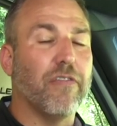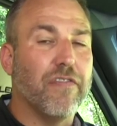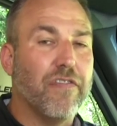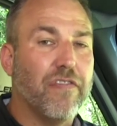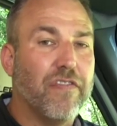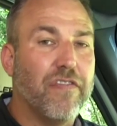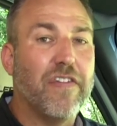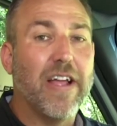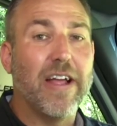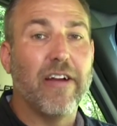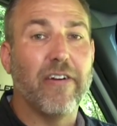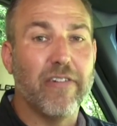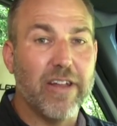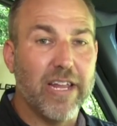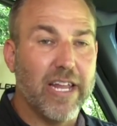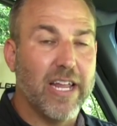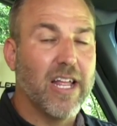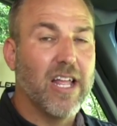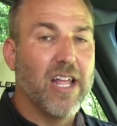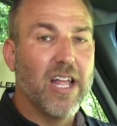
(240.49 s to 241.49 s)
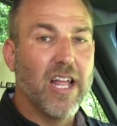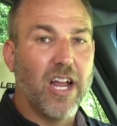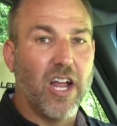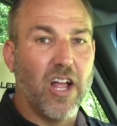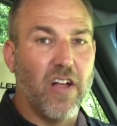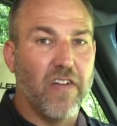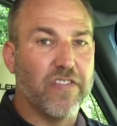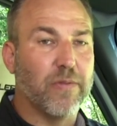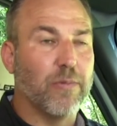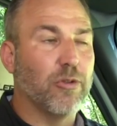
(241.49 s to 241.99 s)
very
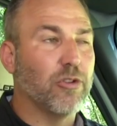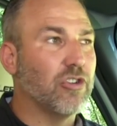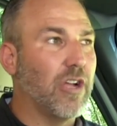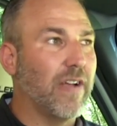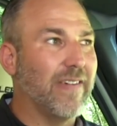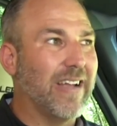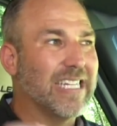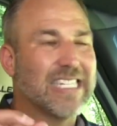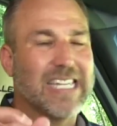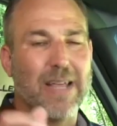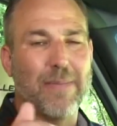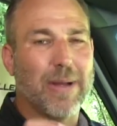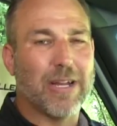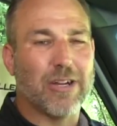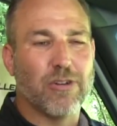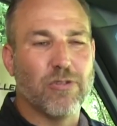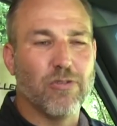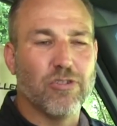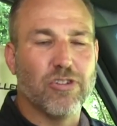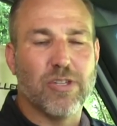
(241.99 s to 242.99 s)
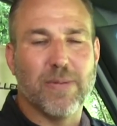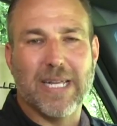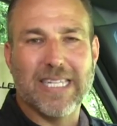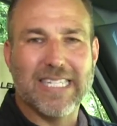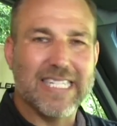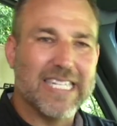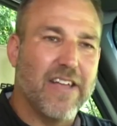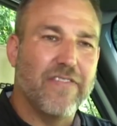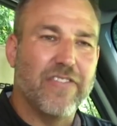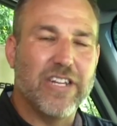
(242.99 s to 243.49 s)
comfortable to drive. I set my cruise about
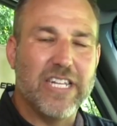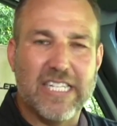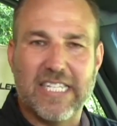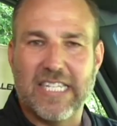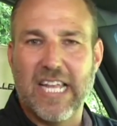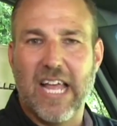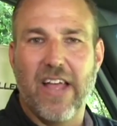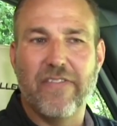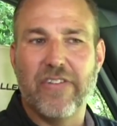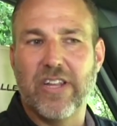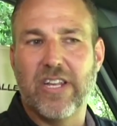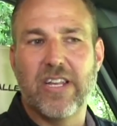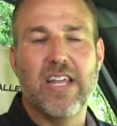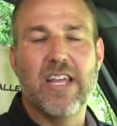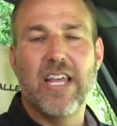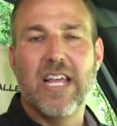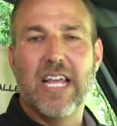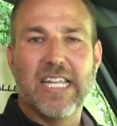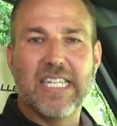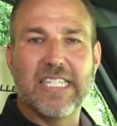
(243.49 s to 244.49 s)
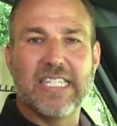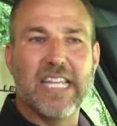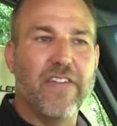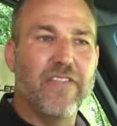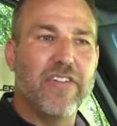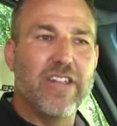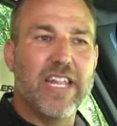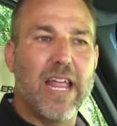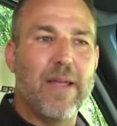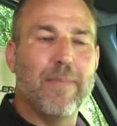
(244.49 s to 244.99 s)
77,
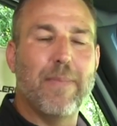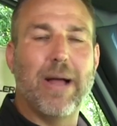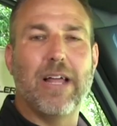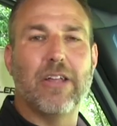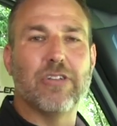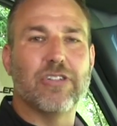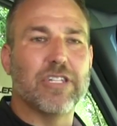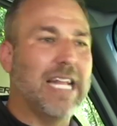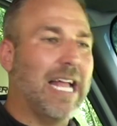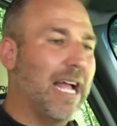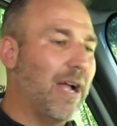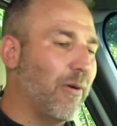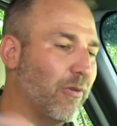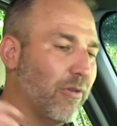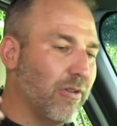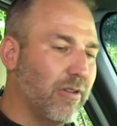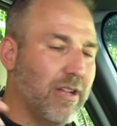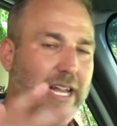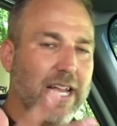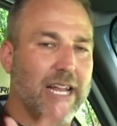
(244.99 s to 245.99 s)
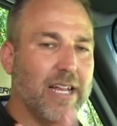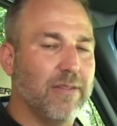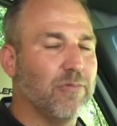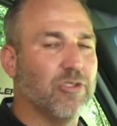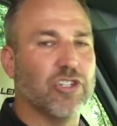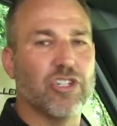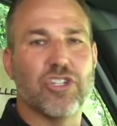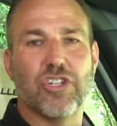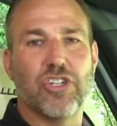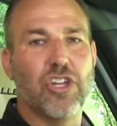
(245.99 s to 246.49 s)
78 miles an hour and
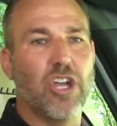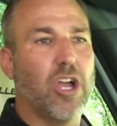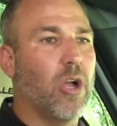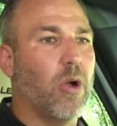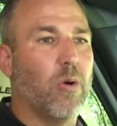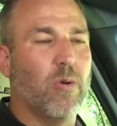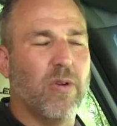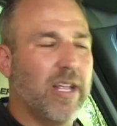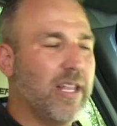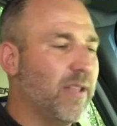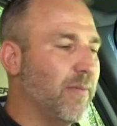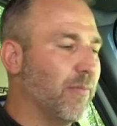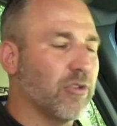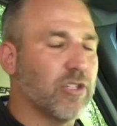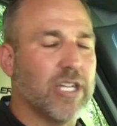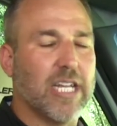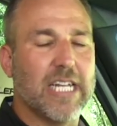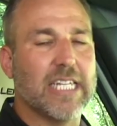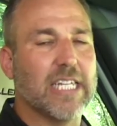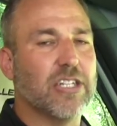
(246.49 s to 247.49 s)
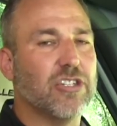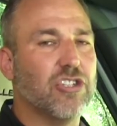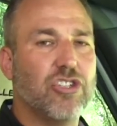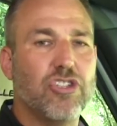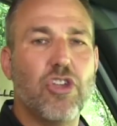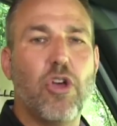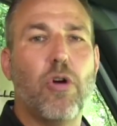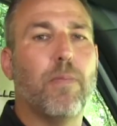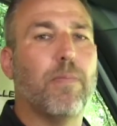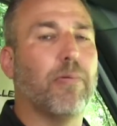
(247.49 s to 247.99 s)
just go, and the Mercedes has
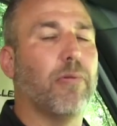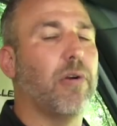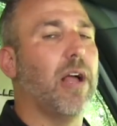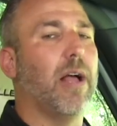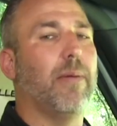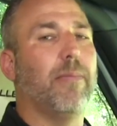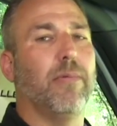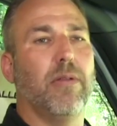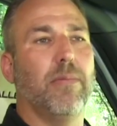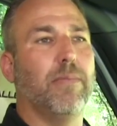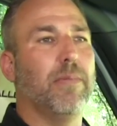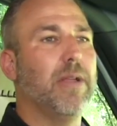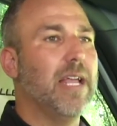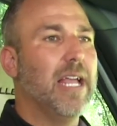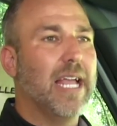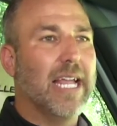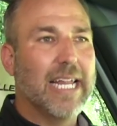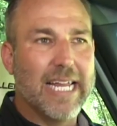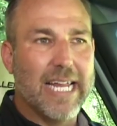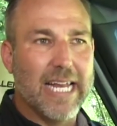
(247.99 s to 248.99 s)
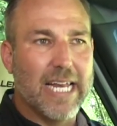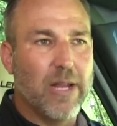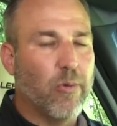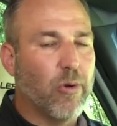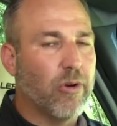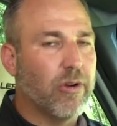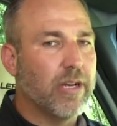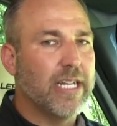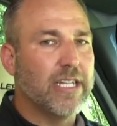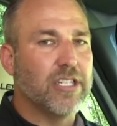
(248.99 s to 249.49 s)
no problem getting
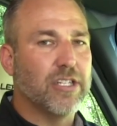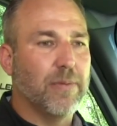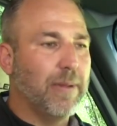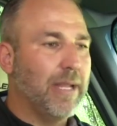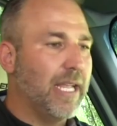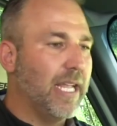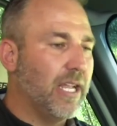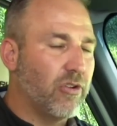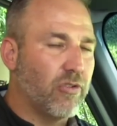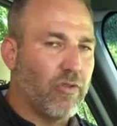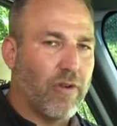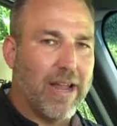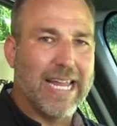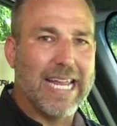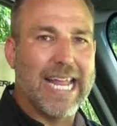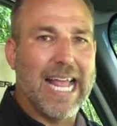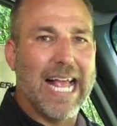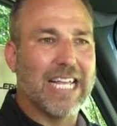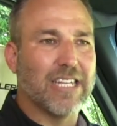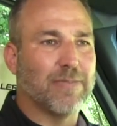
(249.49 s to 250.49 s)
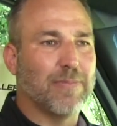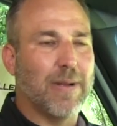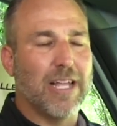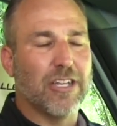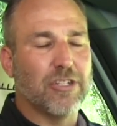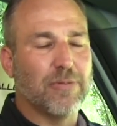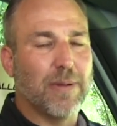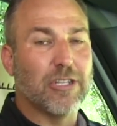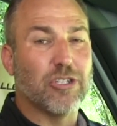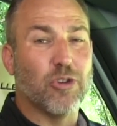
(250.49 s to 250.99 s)
where it needs to be. Great gas
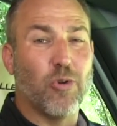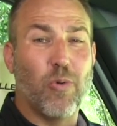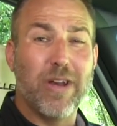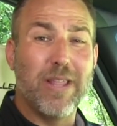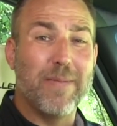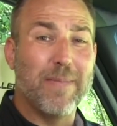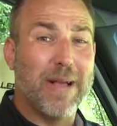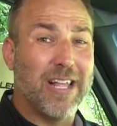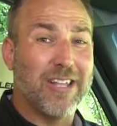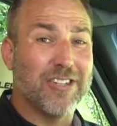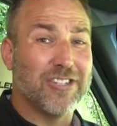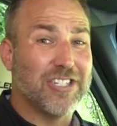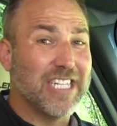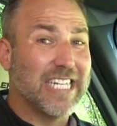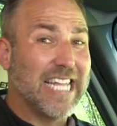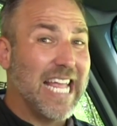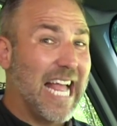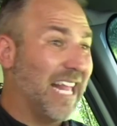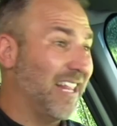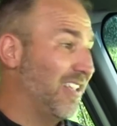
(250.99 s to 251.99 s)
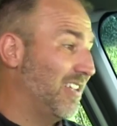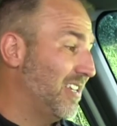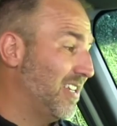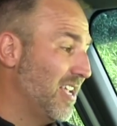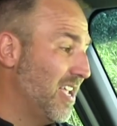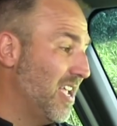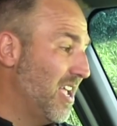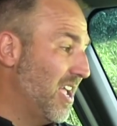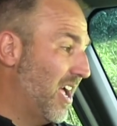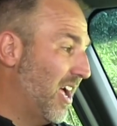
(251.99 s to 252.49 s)
mileage, about 20 miles to the gallon,
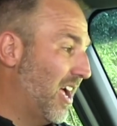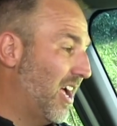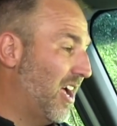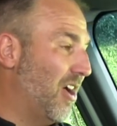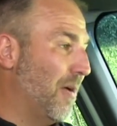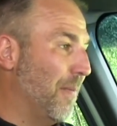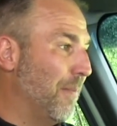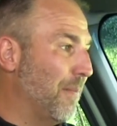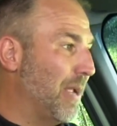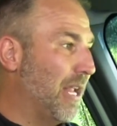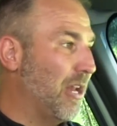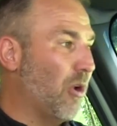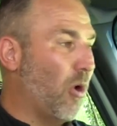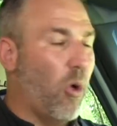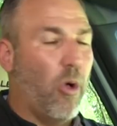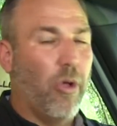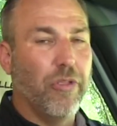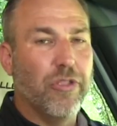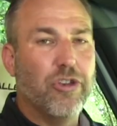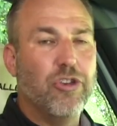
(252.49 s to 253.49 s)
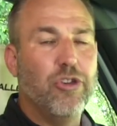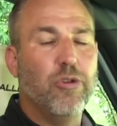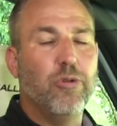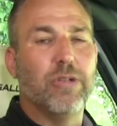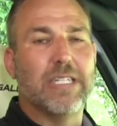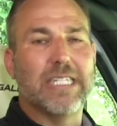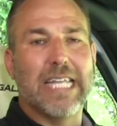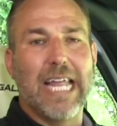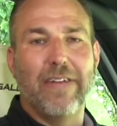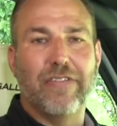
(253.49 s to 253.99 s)
and all the new
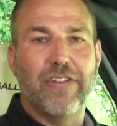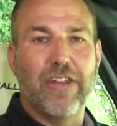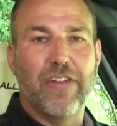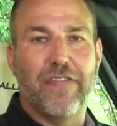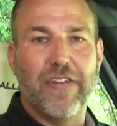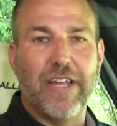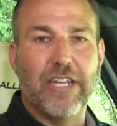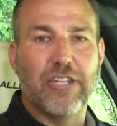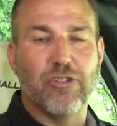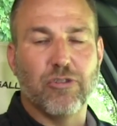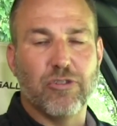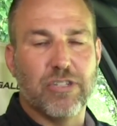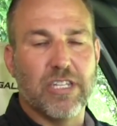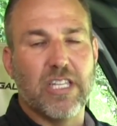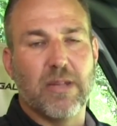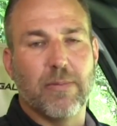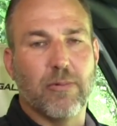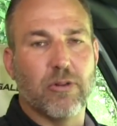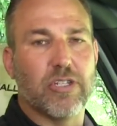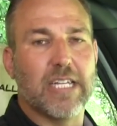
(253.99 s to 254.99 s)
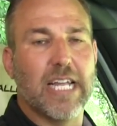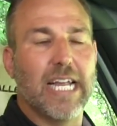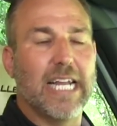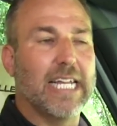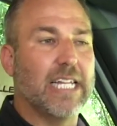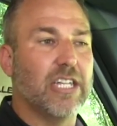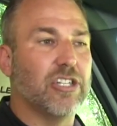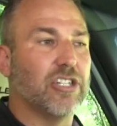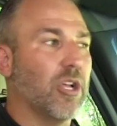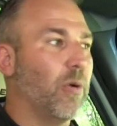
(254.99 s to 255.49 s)
safety features in the
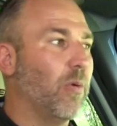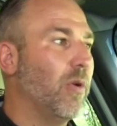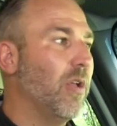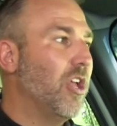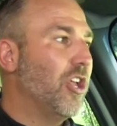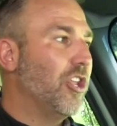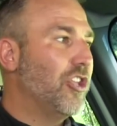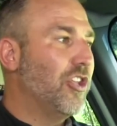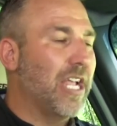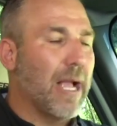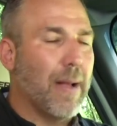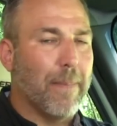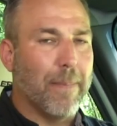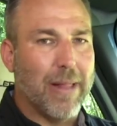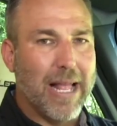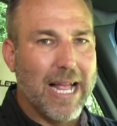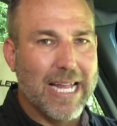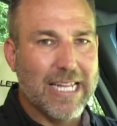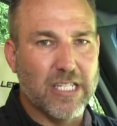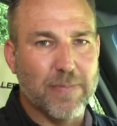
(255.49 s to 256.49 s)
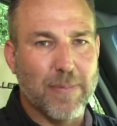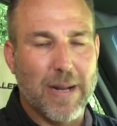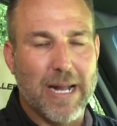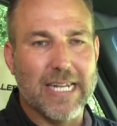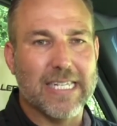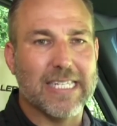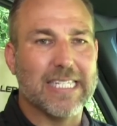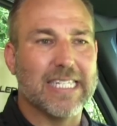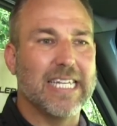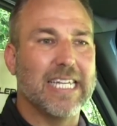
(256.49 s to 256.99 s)
Mercedes. So you got blind
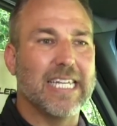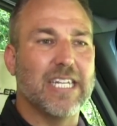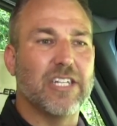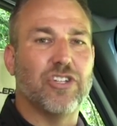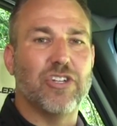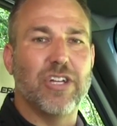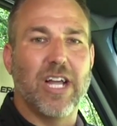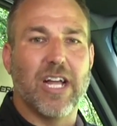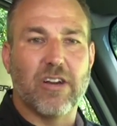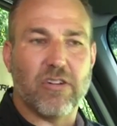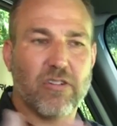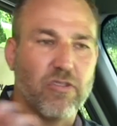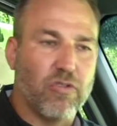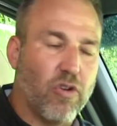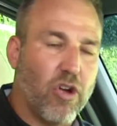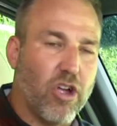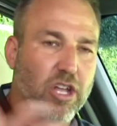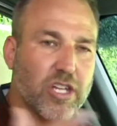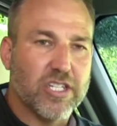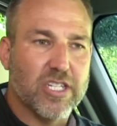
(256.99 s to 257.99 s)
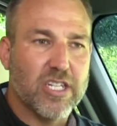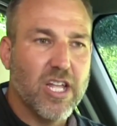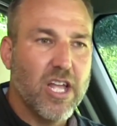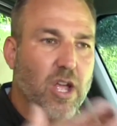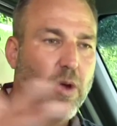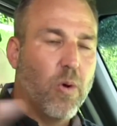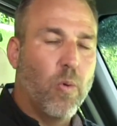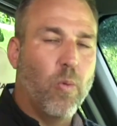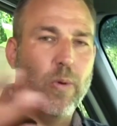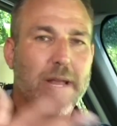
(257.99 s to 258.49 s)
spot assist, you got cross
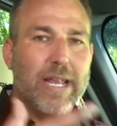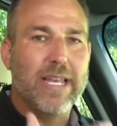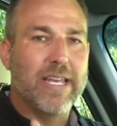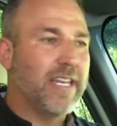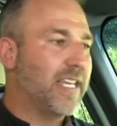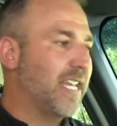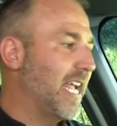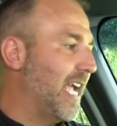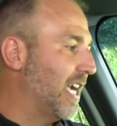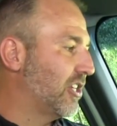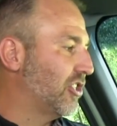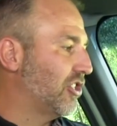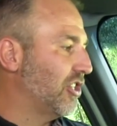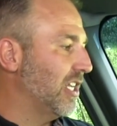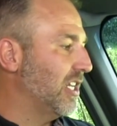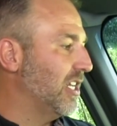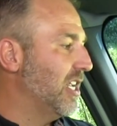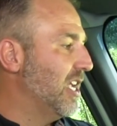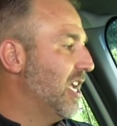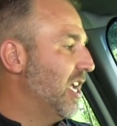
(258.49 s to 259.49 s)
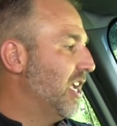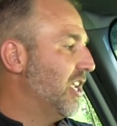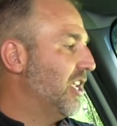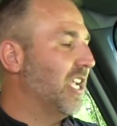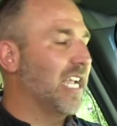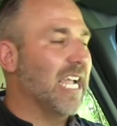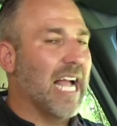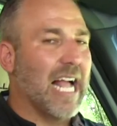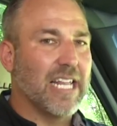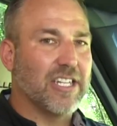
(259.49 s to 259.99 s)
wind detection,
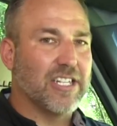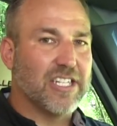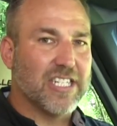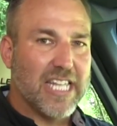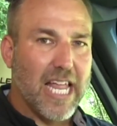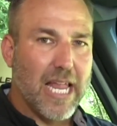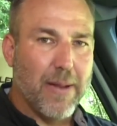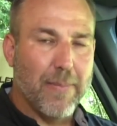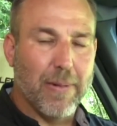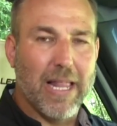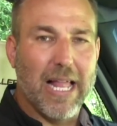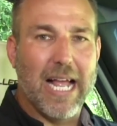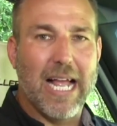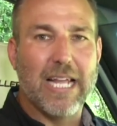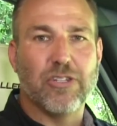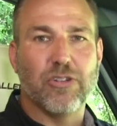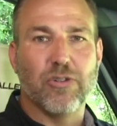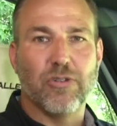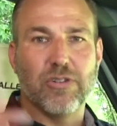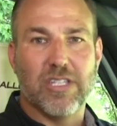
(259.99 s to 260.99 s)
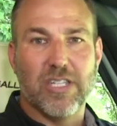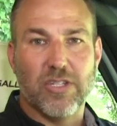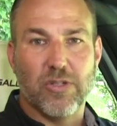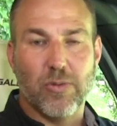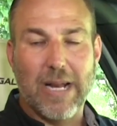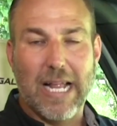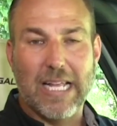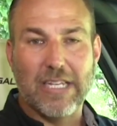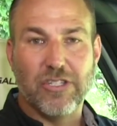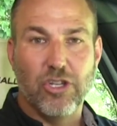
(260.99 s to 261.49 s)
you got stabilizers. This
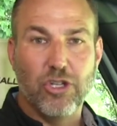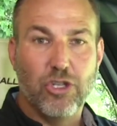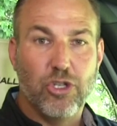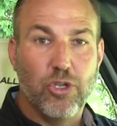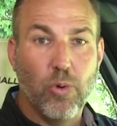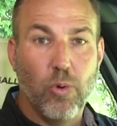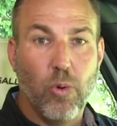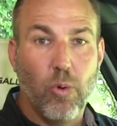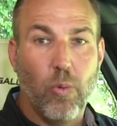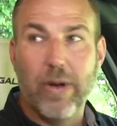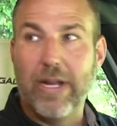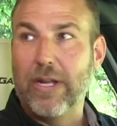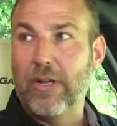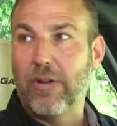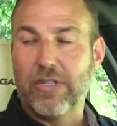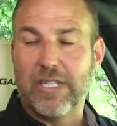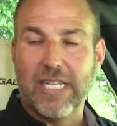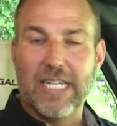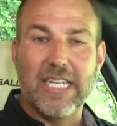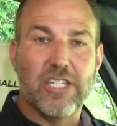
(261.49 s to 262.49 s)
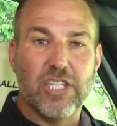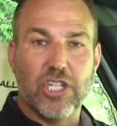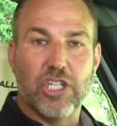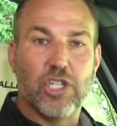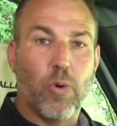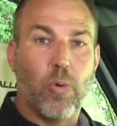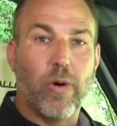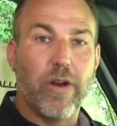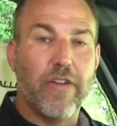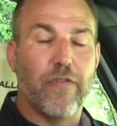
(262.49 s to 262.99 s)
one has the dual wheels. It is a
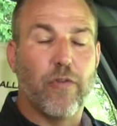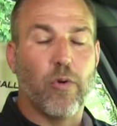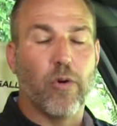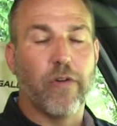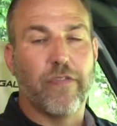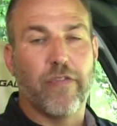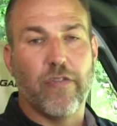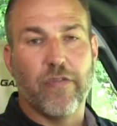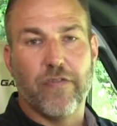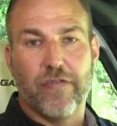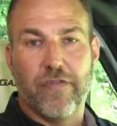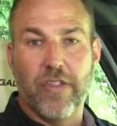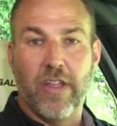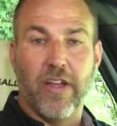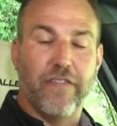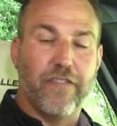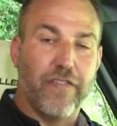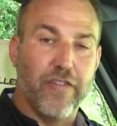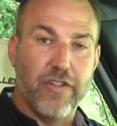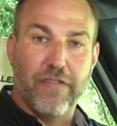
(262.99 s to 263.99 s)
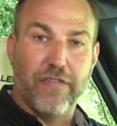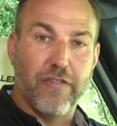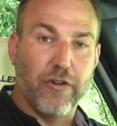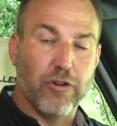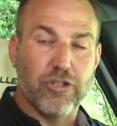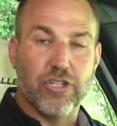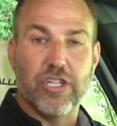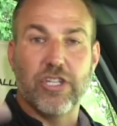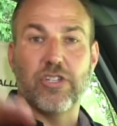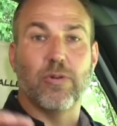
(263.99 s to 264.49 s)
24-foot
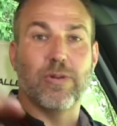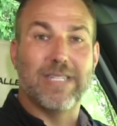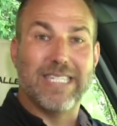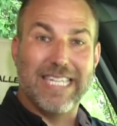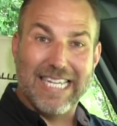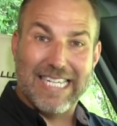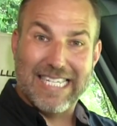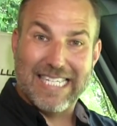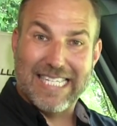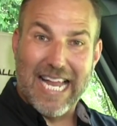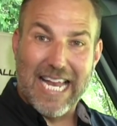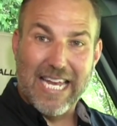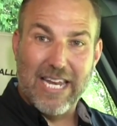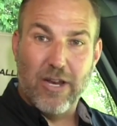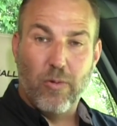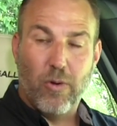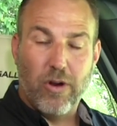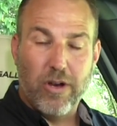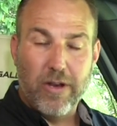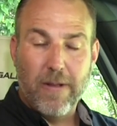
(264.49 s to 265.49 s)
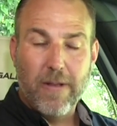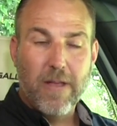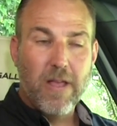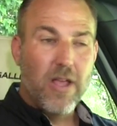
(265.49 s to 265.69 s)
version, so it's the extended one